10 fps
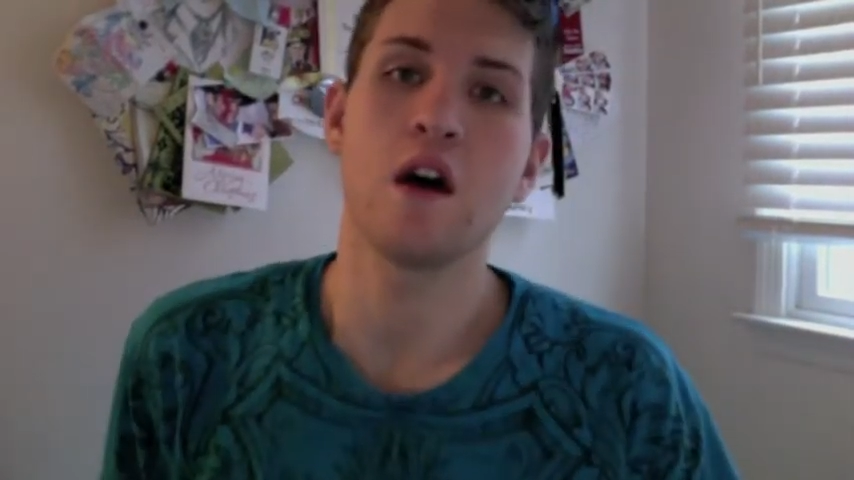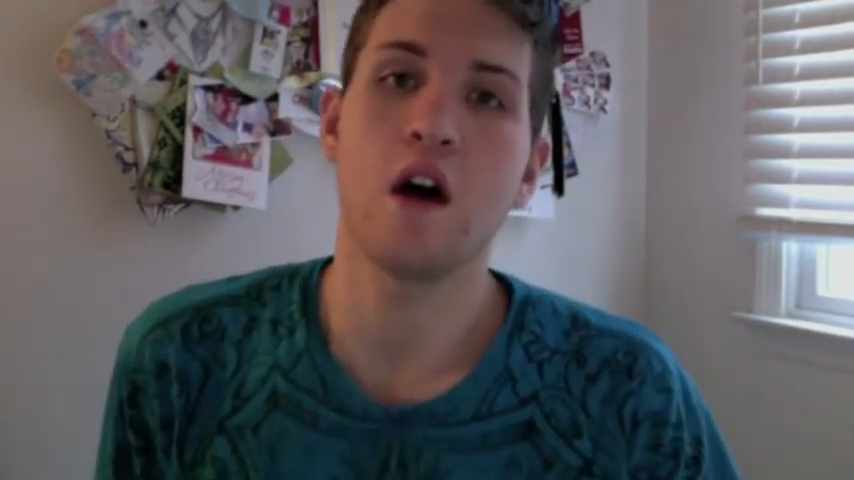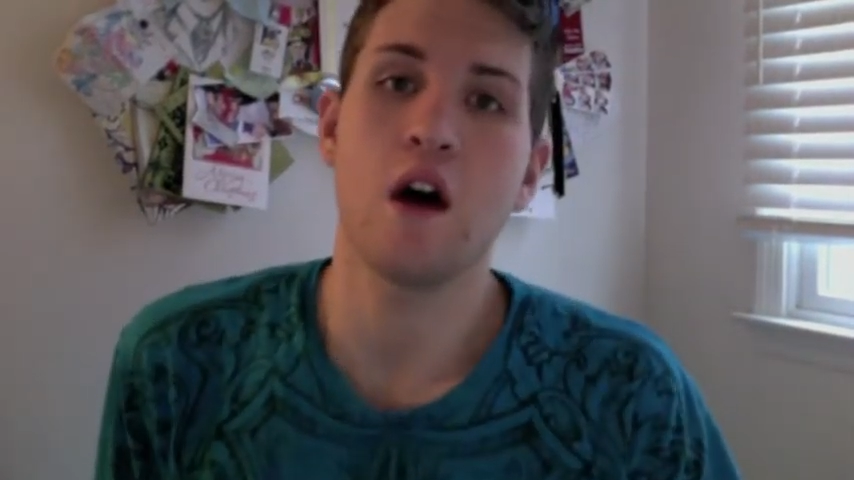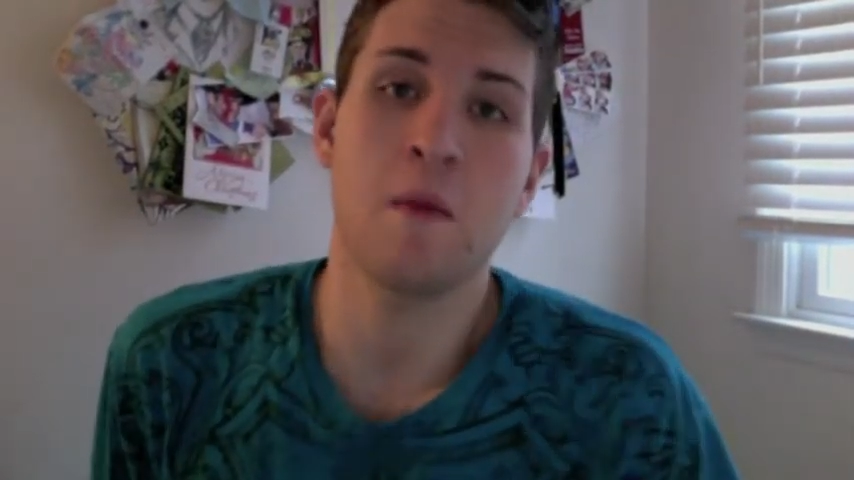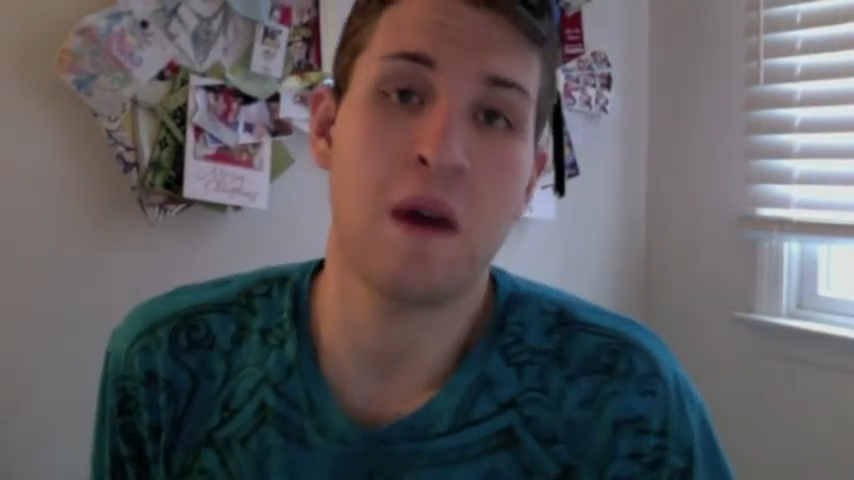
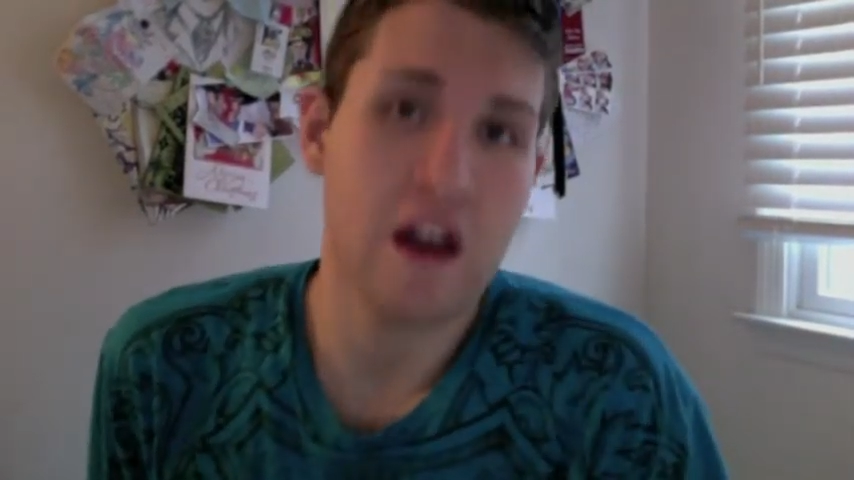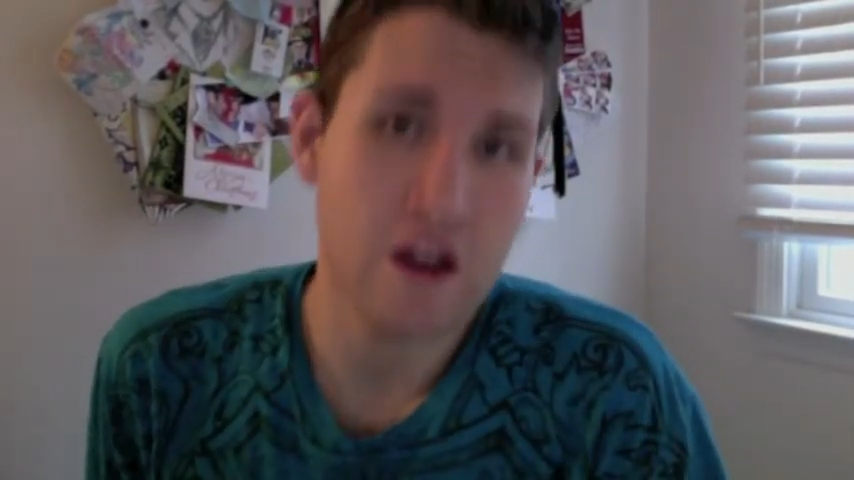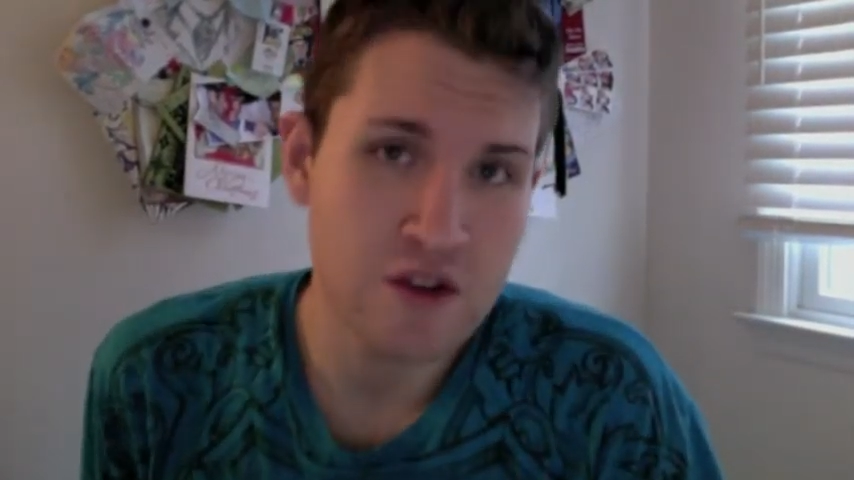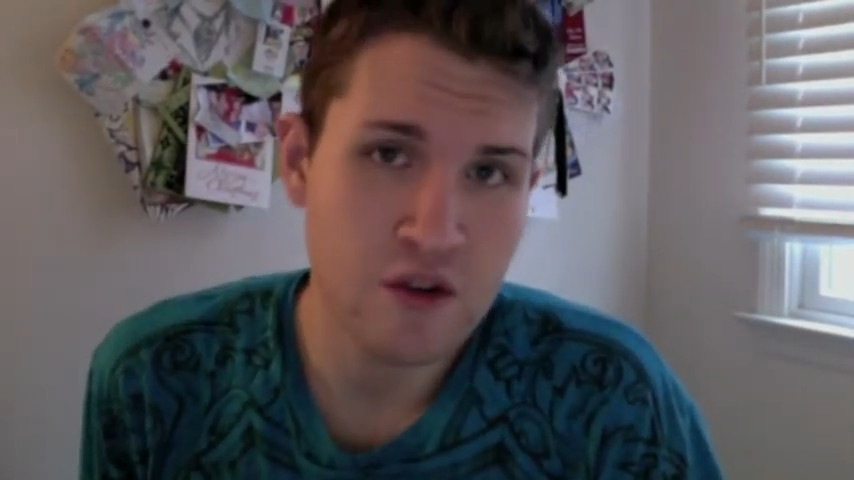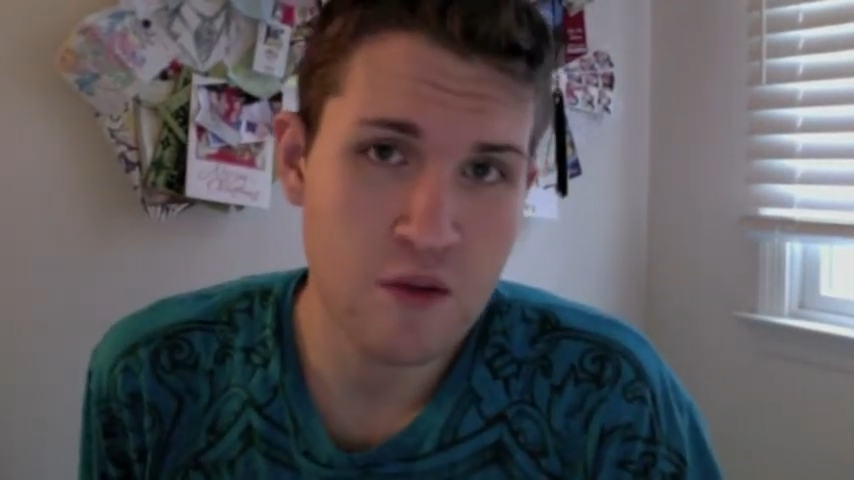about how you
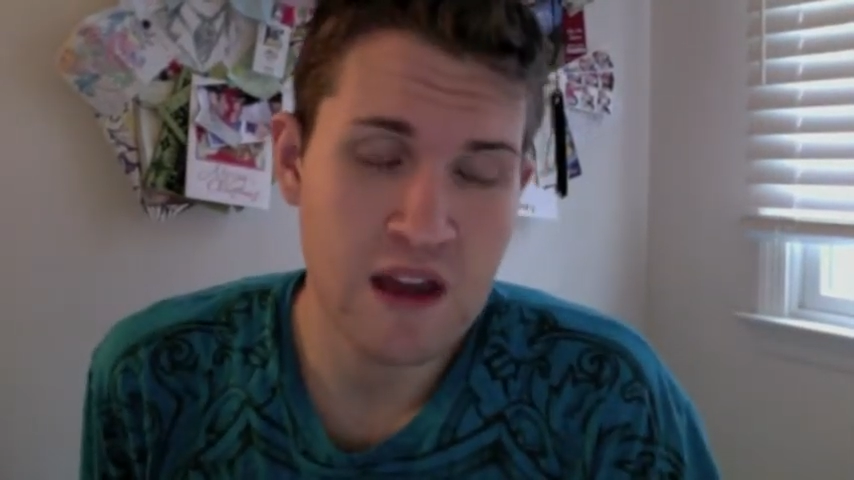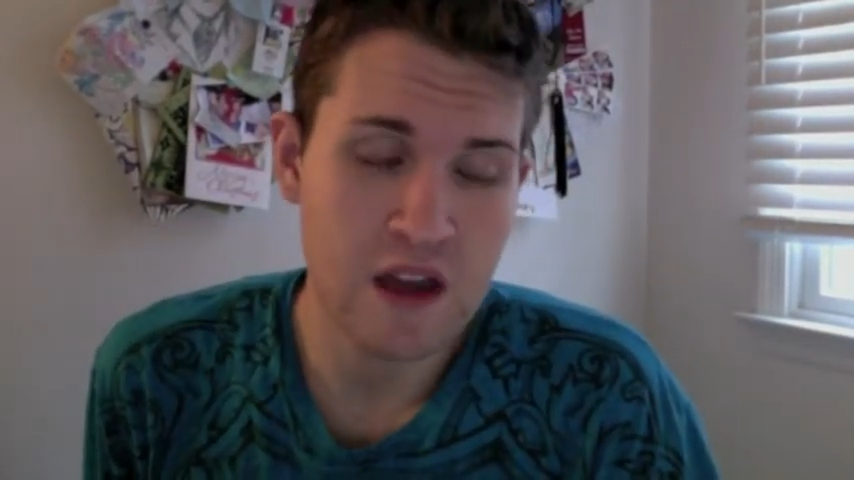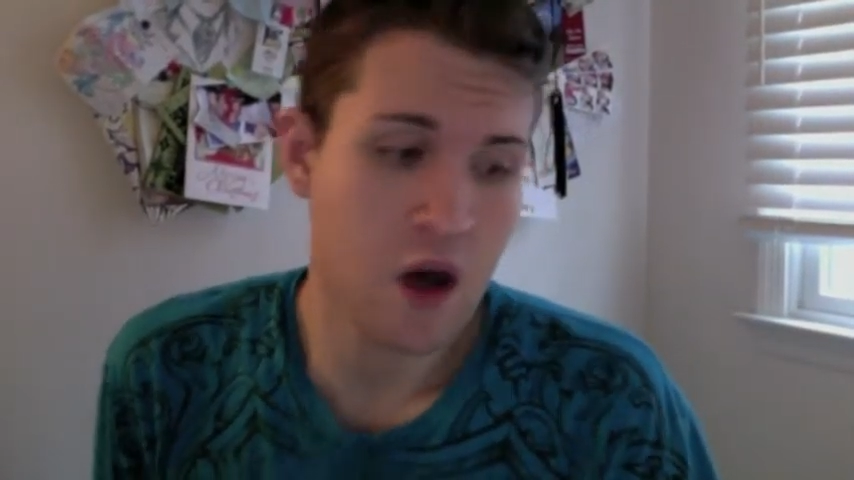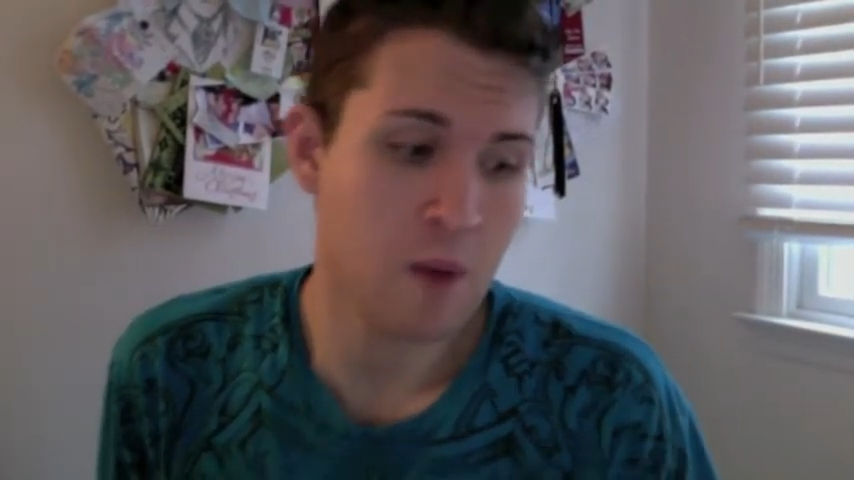do your makeup